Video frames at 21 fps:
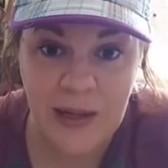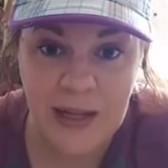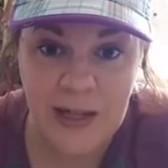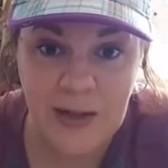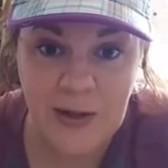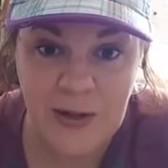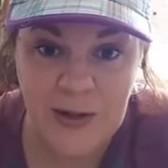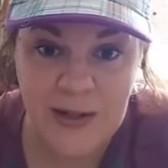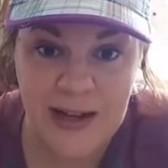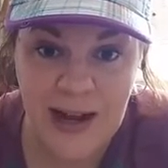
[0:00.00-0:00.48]

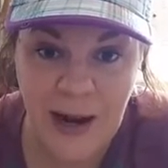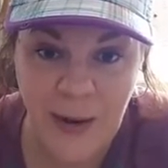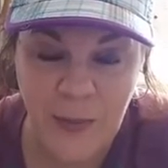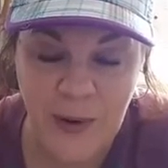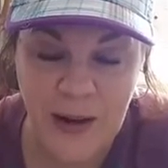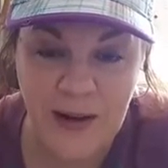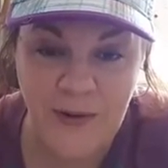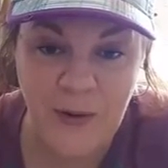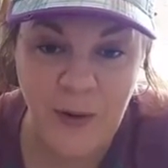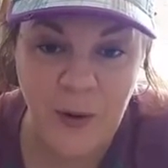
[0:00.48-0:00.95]
Eastern Time.
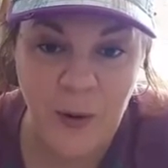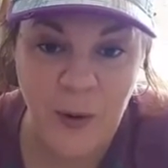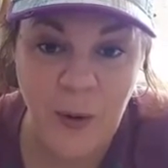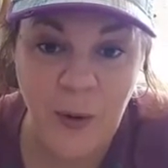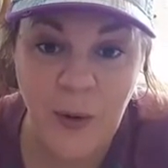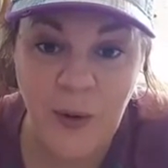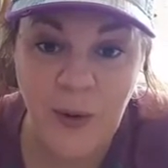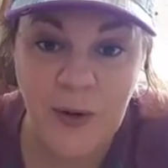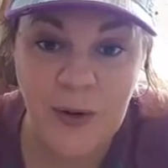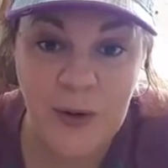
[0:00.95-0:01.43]
We have a
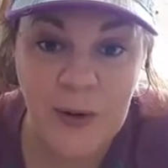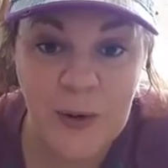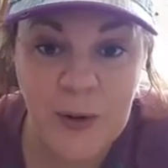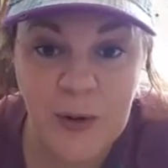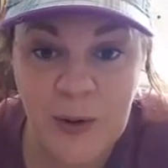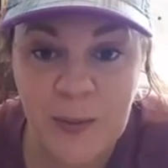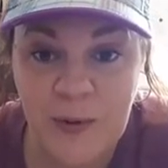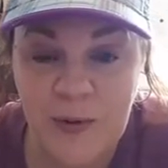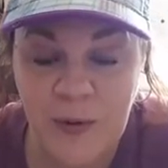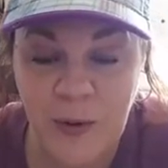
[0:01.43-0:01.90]
whole new
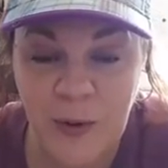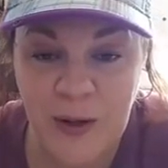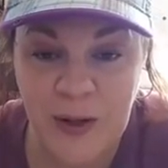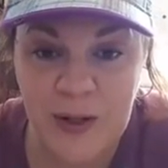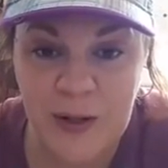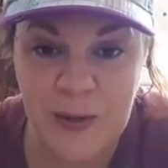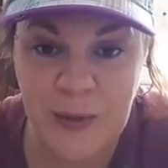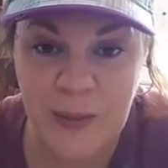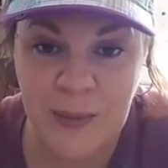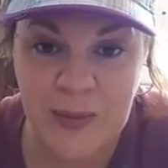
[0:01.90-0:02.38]
group of
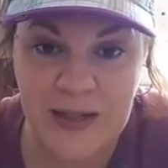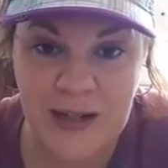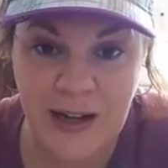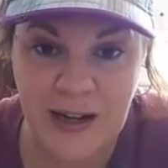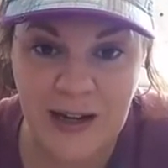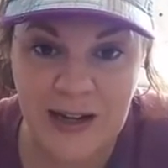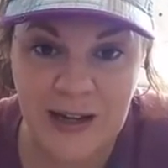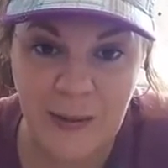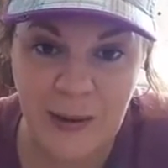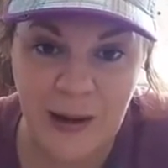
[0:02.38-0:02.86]
oils we'll be
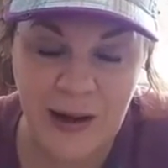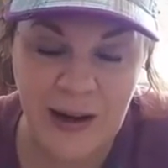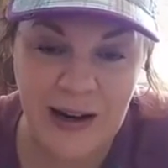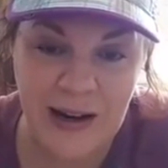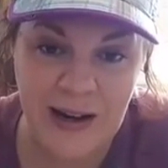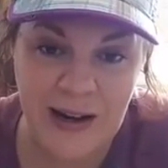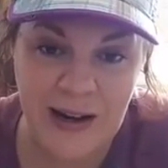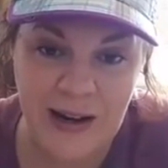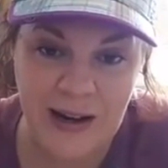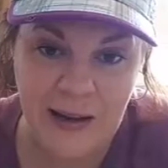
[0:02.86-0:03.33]
talking about
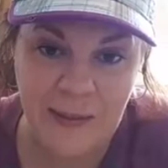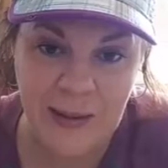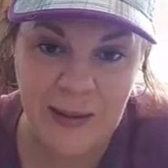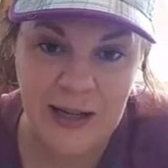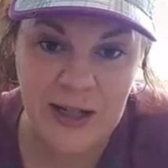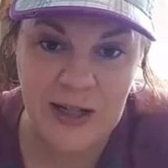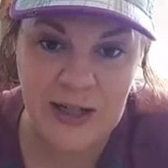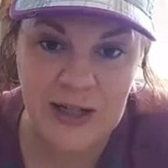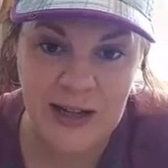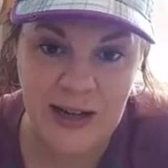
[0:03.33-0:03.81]

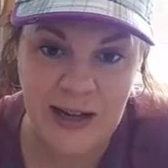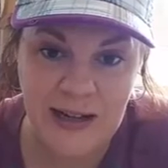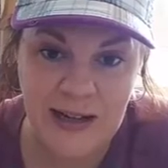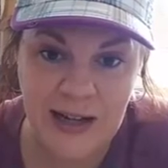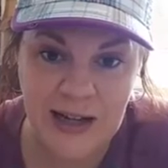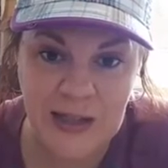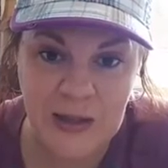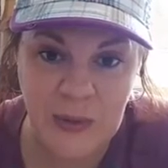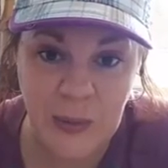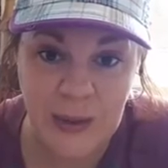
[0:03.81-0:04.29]
each day
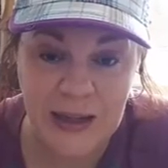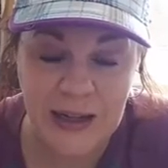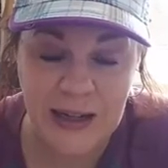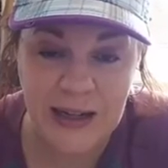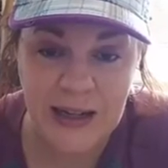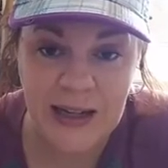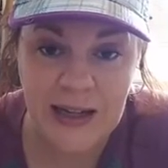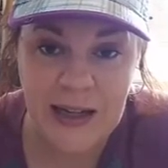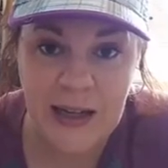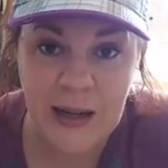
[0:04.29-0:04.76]
next week.